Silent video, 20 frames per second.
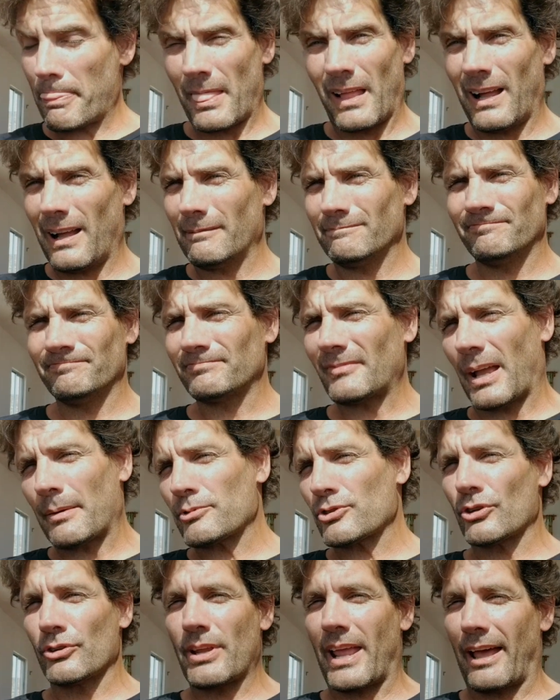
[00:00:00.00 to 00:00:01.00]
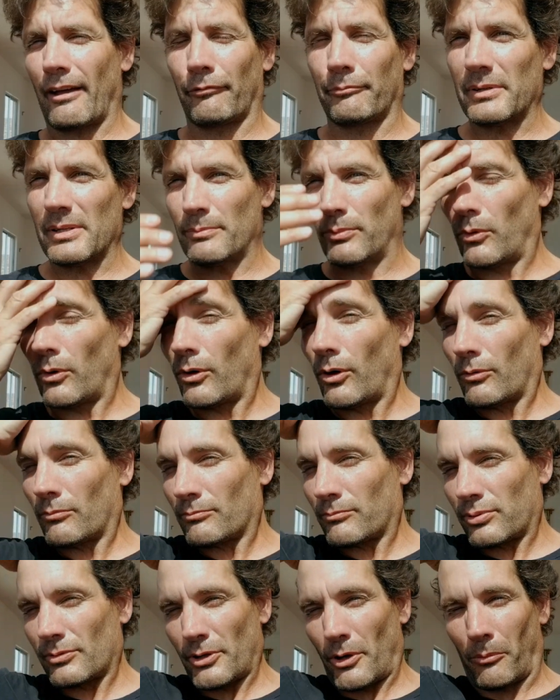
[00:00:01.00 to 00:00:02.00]
I'm sure you have people
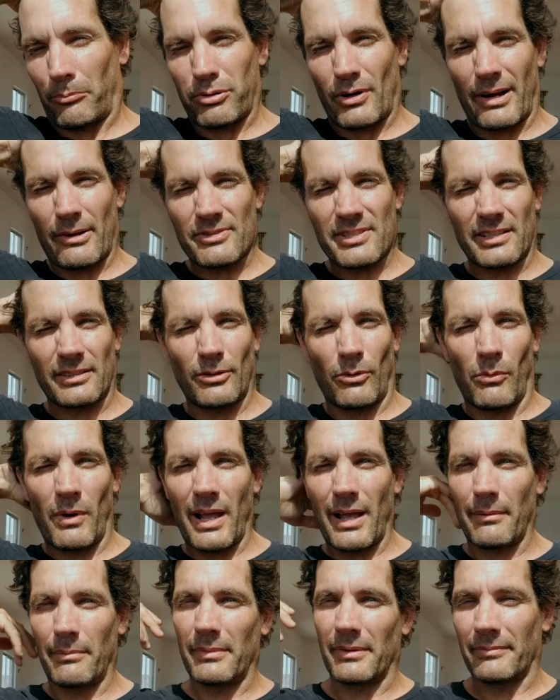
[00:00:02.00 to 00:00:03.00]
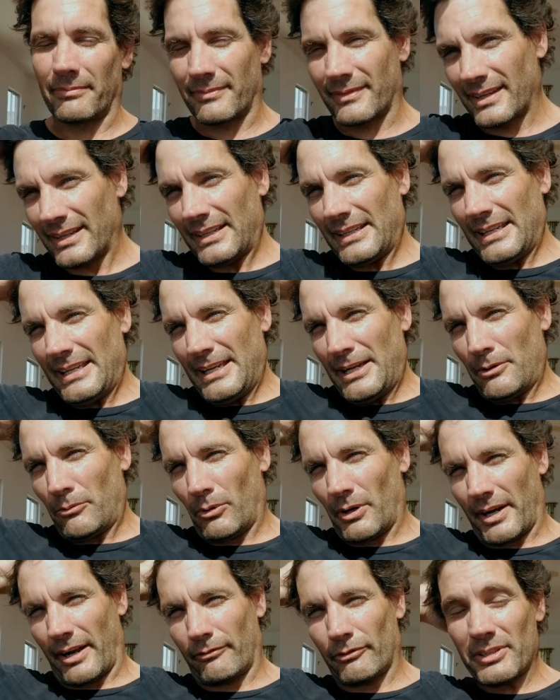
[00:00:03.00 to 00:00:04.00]
go, browsing the web and
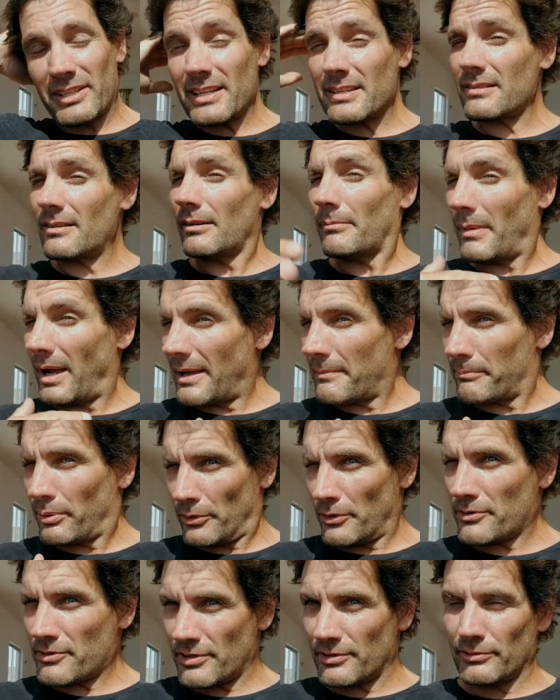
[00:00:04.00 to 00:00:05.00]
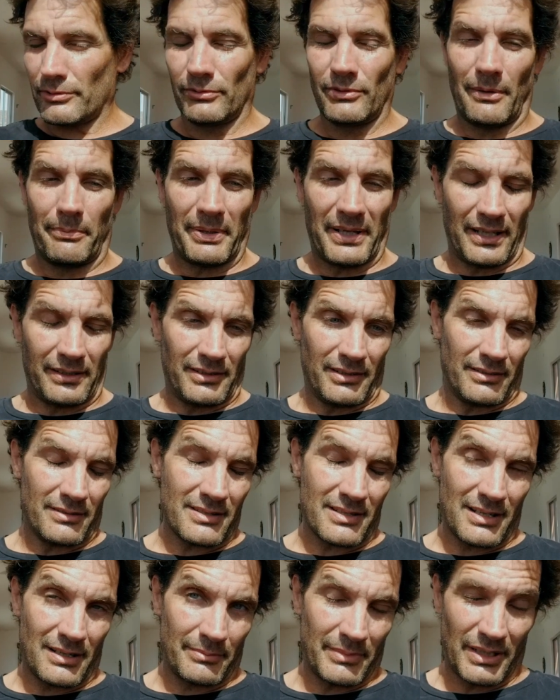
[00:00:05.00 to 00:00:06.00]
whatever. These are my personal
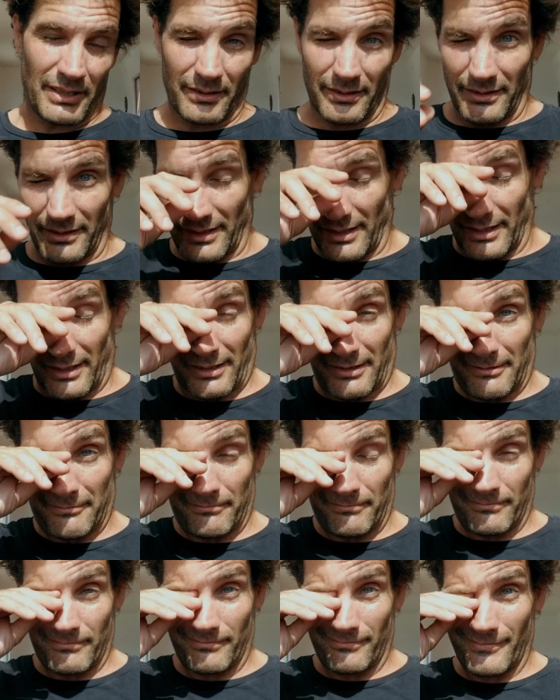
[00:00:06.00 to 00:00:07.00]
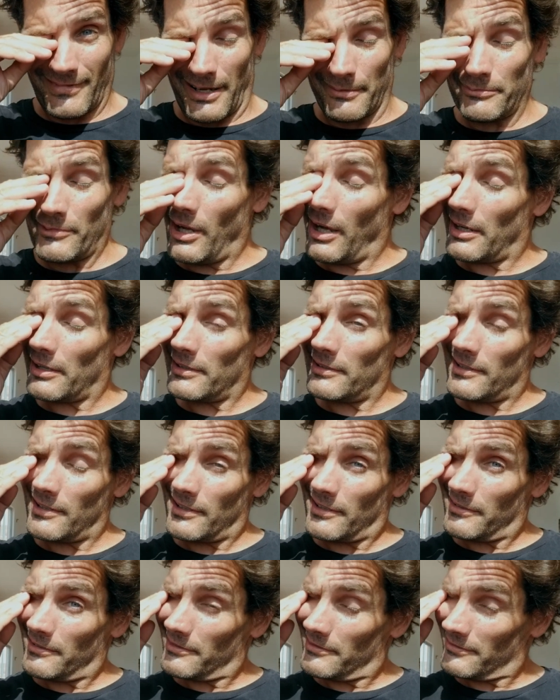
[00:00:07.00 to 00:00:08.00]
opinions. I mean, I'm not
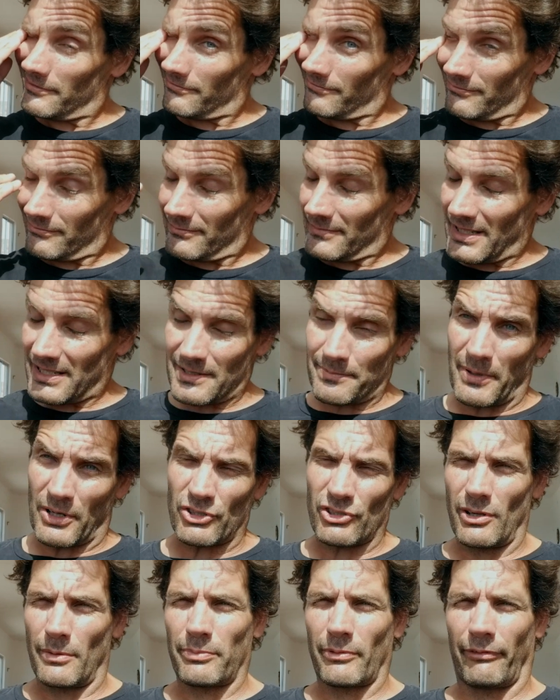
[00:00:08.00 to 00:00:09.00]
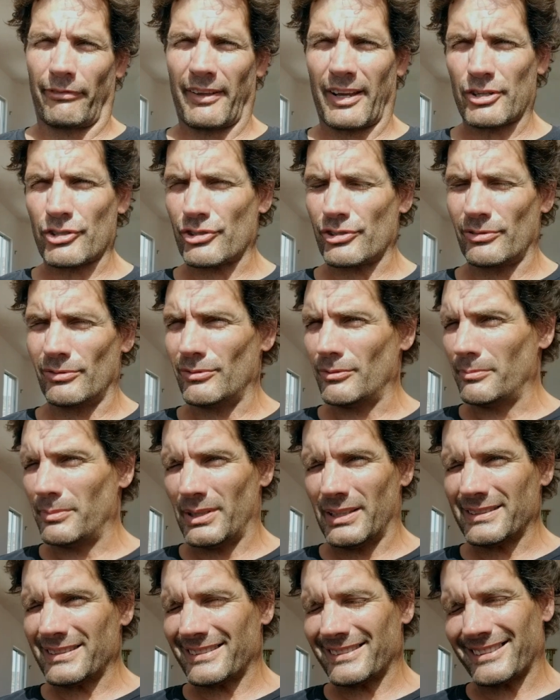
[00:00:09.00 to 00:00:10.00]
especially a professional,
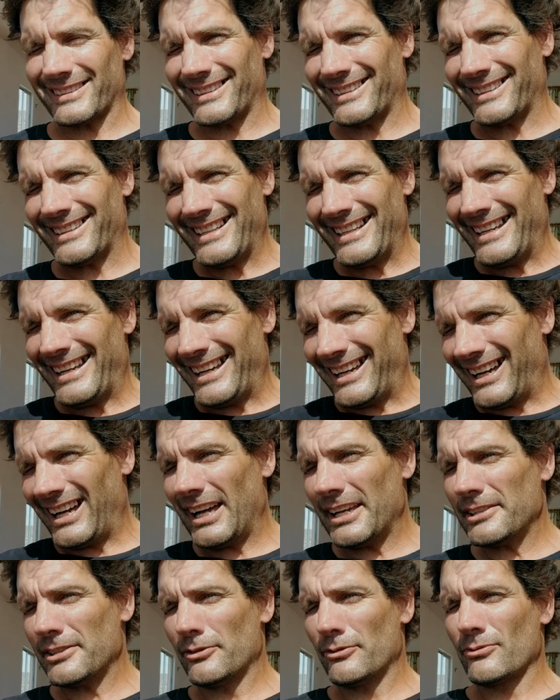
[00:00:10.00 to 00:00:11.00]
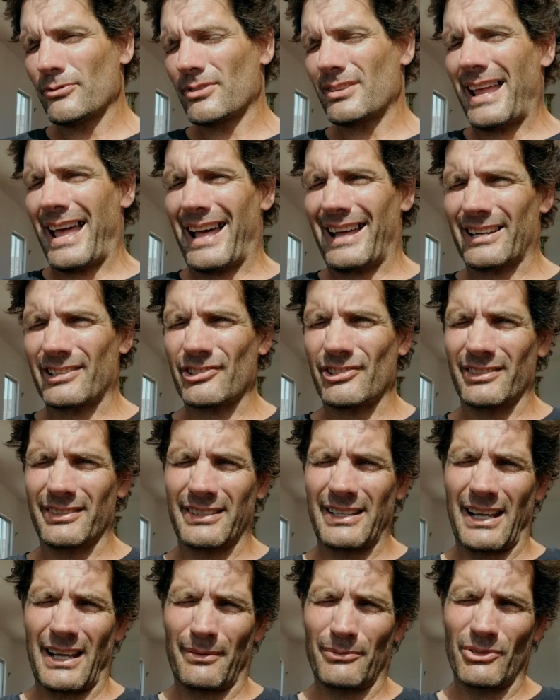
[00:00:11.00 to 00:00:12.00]
but I use action
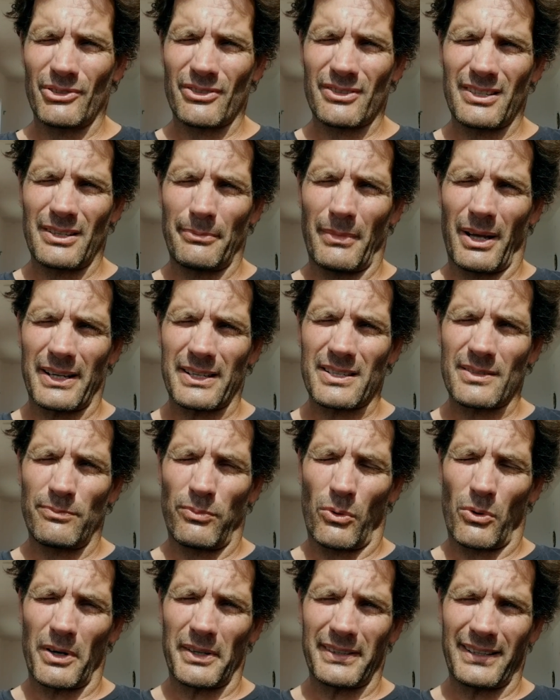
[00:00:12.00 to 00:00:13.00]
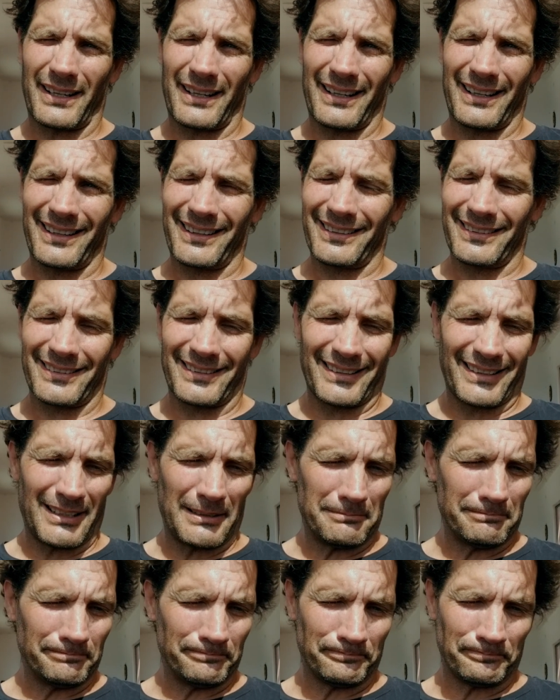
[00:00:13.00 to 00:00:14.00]
cameras in my sport,
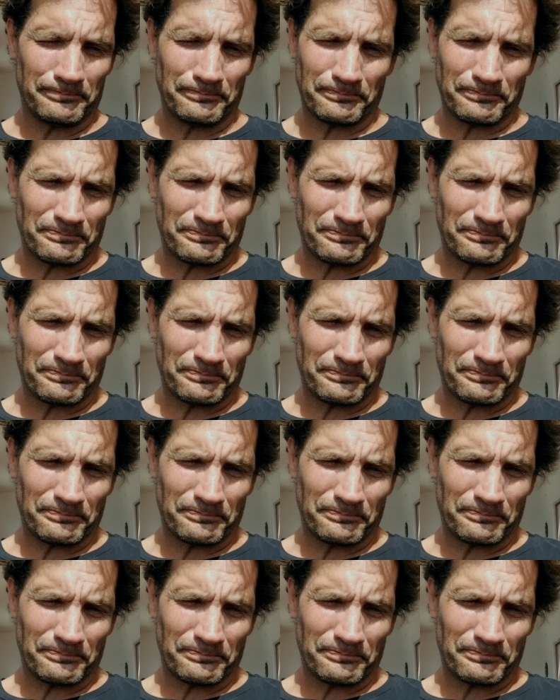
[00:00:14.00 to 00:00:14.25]
and